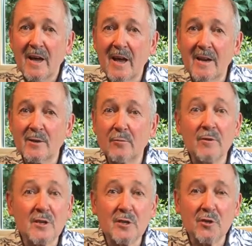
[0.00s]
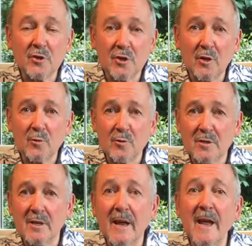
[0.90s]
and the research shows
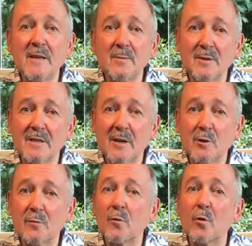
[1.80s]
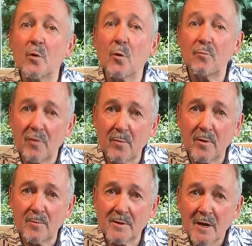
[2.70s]
that 80% of all your
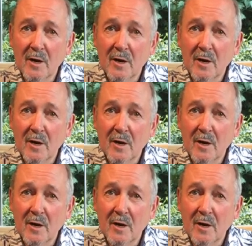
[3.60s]
problems